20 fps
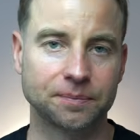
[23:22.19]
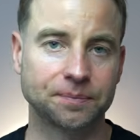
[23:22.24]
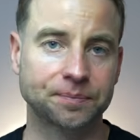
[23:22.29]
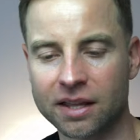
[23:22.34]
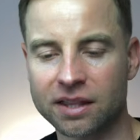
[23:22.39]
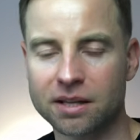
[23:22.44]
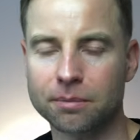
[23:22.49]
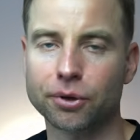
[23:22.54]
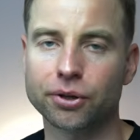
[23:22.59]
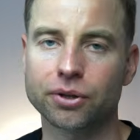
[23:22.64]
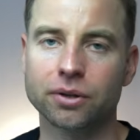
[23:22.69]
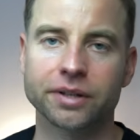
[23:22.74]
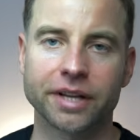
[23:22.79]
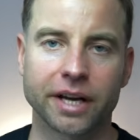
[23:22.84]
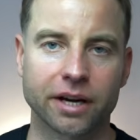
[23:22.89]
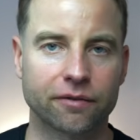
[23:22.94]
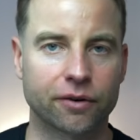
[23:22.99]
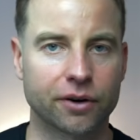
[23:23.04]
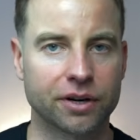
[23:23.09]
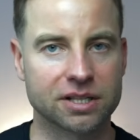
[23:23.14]
And the
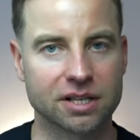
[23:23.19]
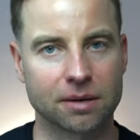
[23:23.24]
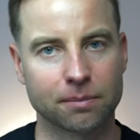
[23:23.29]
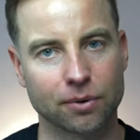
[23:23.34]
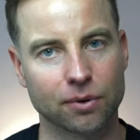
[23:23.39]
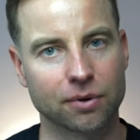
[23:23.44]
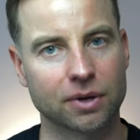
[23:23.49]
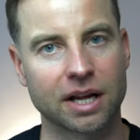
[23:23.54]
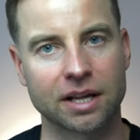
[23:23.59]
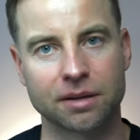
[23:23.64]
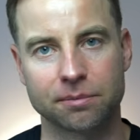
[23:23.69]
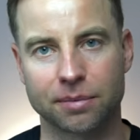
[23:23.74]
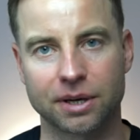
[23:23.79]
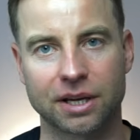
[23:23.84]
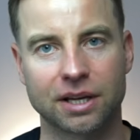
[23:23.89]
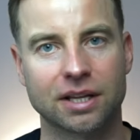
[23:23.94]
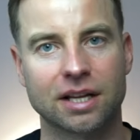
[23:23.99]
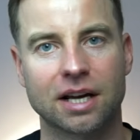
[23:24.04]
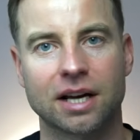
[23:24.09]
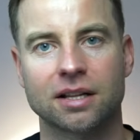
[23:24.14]
bottleneck, for example, can
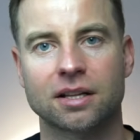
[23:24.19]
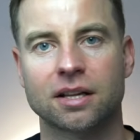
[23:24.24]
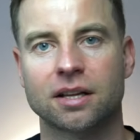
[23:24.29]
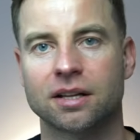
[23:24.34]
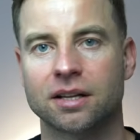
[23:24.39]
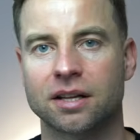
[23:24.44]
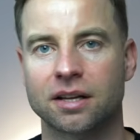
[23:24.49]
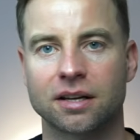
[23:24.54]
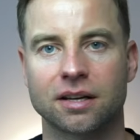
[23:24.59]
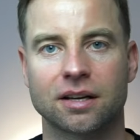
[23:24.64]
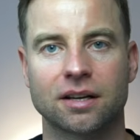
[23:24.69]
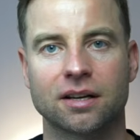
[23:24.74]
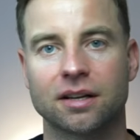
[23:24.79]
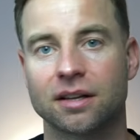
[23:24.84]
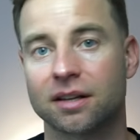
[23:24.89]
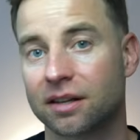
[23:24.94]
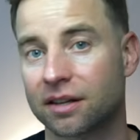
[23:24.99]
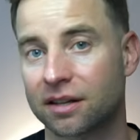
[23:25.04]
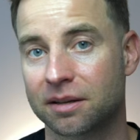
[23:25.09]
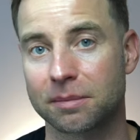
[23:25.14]
be that the
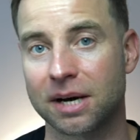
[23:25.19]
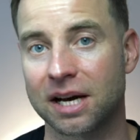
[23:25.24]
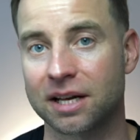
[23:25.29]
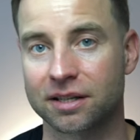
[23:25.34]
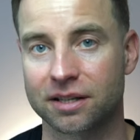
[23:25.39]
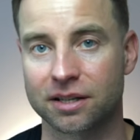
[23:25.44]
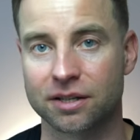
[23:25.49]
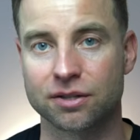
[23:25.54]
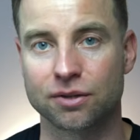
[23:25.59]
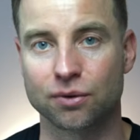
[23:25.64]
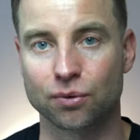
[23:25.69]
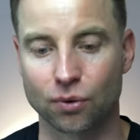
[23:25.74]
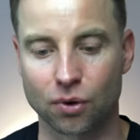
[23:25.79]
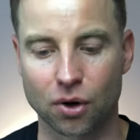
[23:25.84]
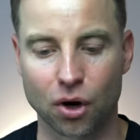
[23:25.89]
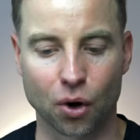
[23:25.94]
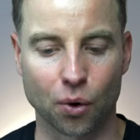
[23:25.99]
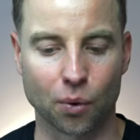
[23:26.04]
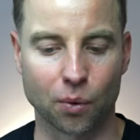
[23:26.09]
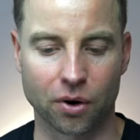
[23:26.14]
demand is too
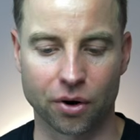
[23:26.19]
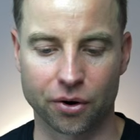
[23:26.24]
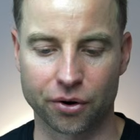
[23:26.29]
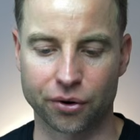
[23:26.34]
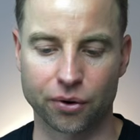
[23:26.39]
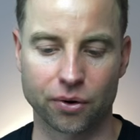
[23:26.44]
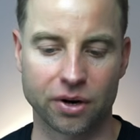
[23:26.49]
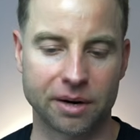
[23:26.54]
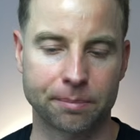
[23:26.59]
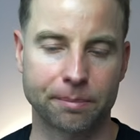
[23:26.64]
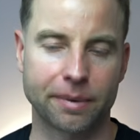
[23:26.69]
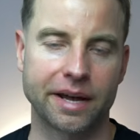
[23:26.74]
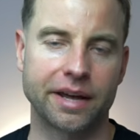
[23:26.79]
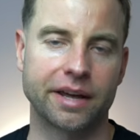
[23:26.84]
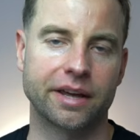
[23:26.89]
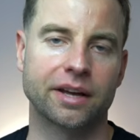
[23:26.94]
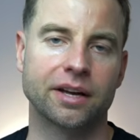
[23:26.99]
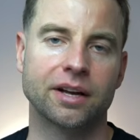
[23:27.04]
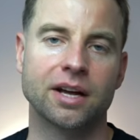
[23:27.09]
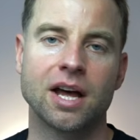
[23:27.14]
low or you are
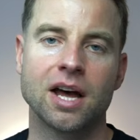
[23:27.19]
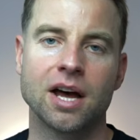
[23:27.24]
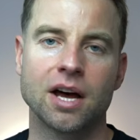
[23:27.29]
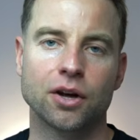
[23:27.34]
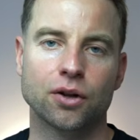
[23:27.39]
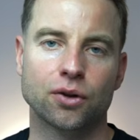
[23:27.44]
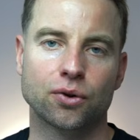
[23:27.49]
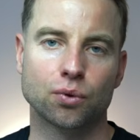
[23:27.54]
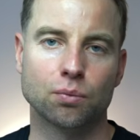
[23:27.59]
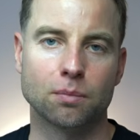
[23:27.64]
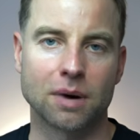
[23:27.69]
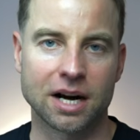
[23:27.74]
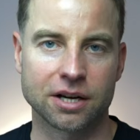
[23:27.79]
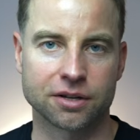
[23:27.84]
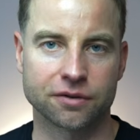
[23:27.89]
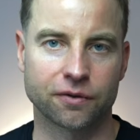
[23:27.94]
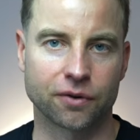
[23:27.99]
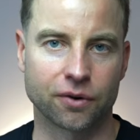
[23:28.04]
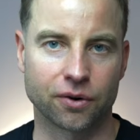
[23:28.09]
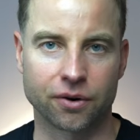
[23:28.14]
paying too
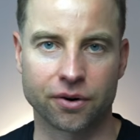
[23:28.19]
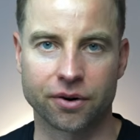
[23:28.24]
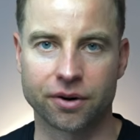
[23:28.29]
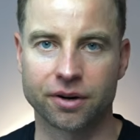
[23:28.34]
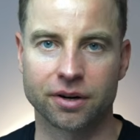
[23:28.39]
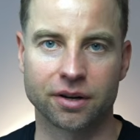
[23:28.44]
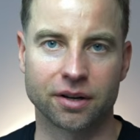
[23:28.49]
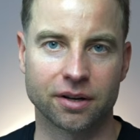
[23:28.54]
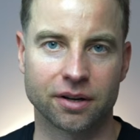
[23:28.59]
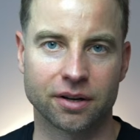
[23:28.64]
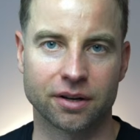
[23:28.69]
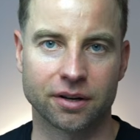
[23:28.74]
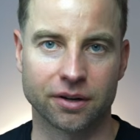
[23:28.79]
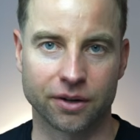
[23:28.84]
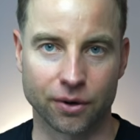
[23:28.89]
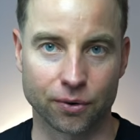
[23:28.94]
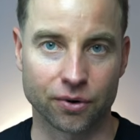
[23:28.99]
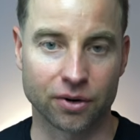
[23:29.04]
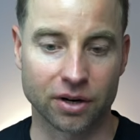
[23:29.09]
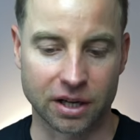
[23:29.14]
much for
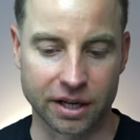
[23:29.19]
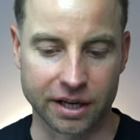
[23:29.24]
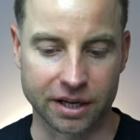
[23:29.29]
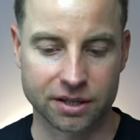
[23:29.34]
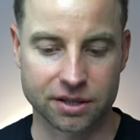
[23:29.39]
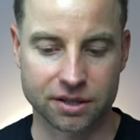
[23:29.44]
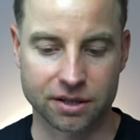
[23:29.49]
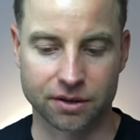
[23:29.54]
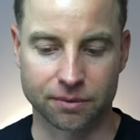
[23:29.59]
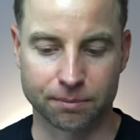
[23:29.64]
your clicks.